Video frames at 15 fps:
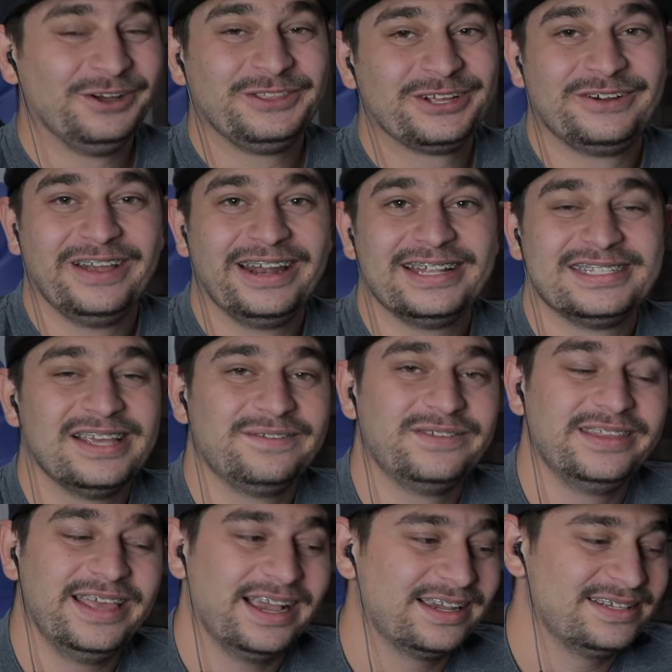Roll the credits
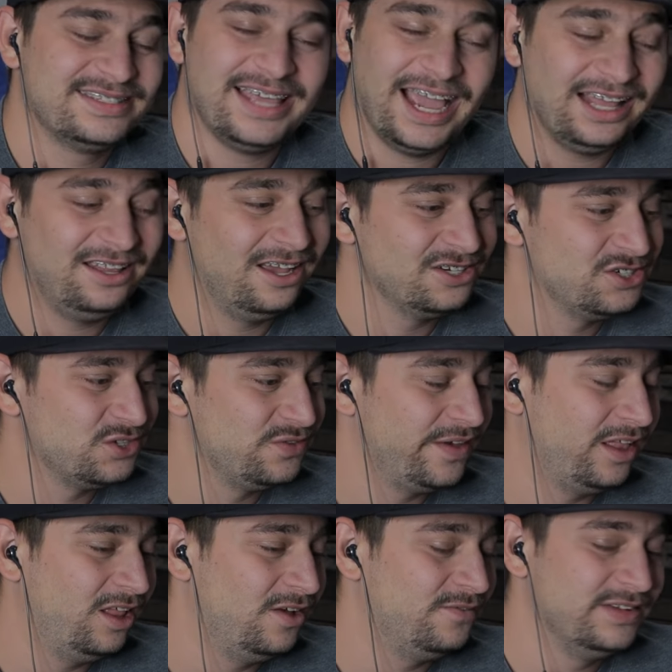after that, because Tai Lung
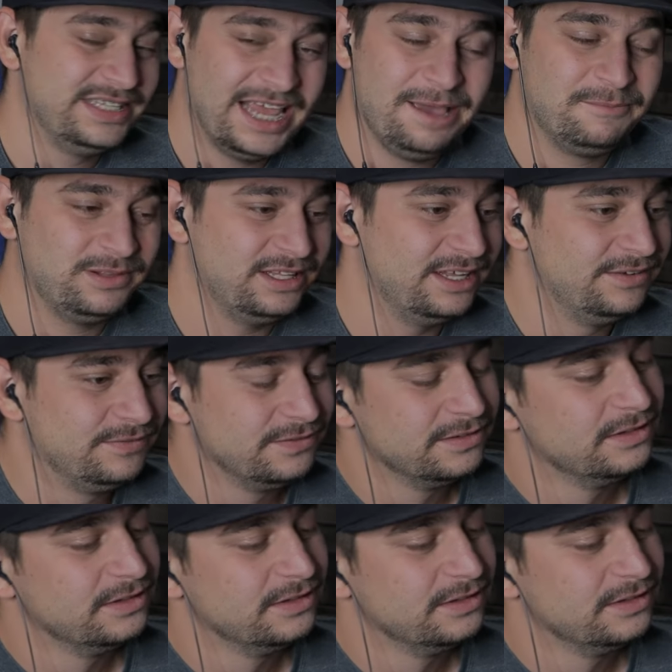just fell off a damn cliff.